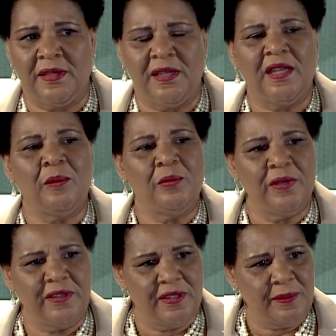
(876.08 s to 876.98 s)
and
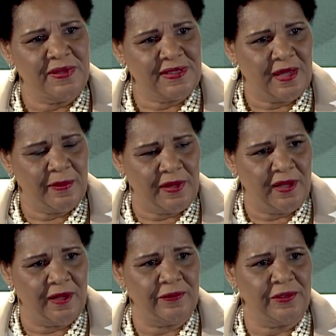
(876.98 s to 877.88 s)
bring them some
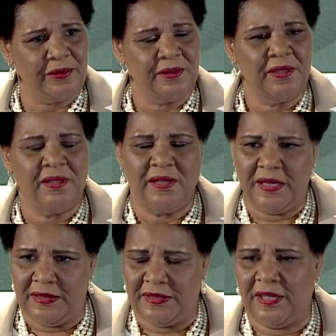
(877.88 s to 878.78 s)
comfort
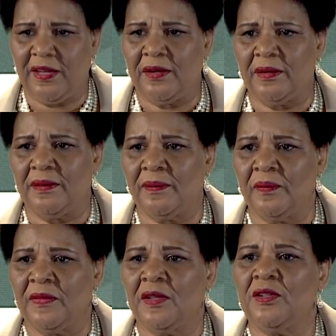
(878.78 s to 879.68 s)
and care
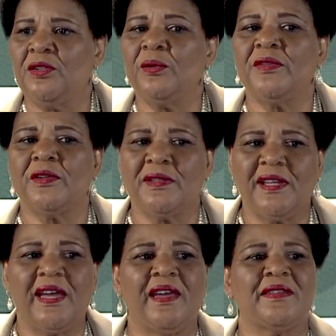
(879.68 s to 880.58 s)
during their
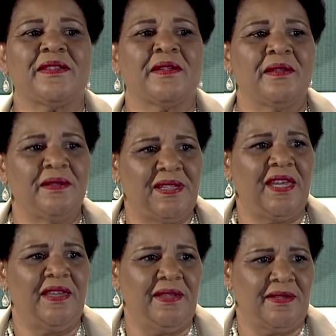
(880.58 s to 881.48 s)
last
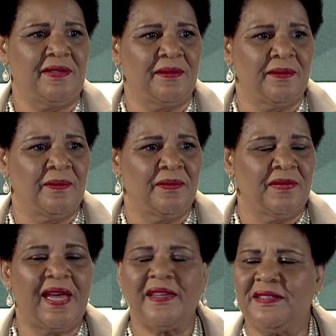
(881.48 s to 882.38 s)
days.
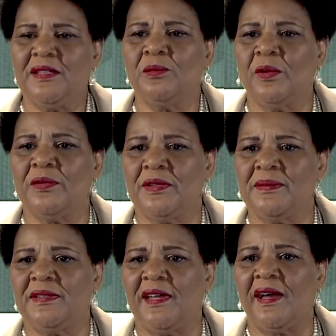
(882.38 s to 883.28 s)
I didn't want them
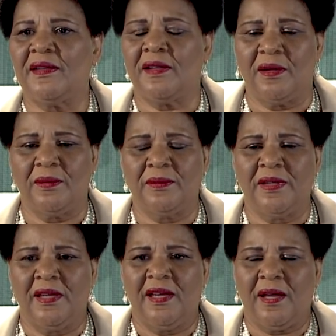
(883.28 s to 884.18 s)
to die alone.
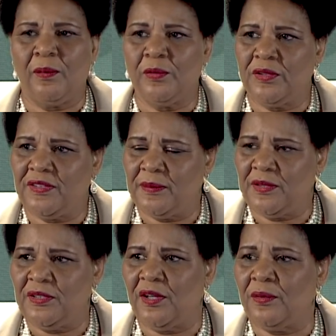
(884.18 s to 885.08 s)
I wanted them
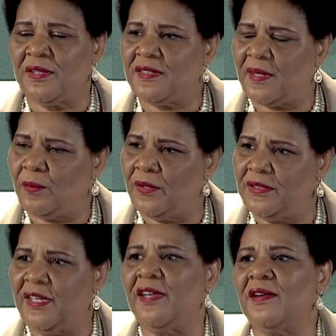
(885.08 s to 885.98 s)
to know that someone
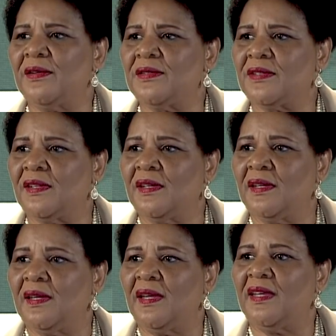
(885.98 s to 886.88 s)
cares
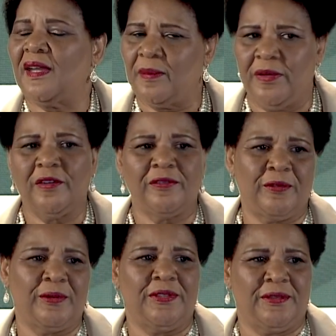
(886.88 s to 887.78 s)
and I'm here
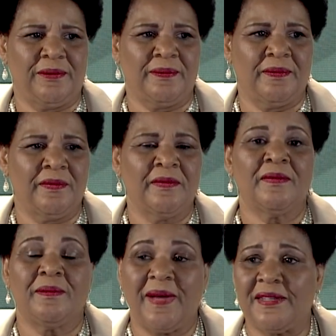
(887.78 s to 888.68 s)
for you,
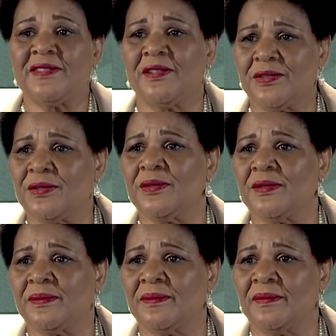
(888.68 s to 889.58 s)
my sisters,
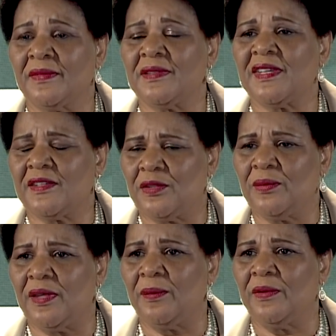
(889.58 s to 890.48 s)
because that's who
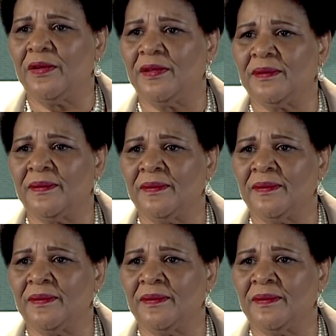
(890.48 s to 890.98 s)
they were.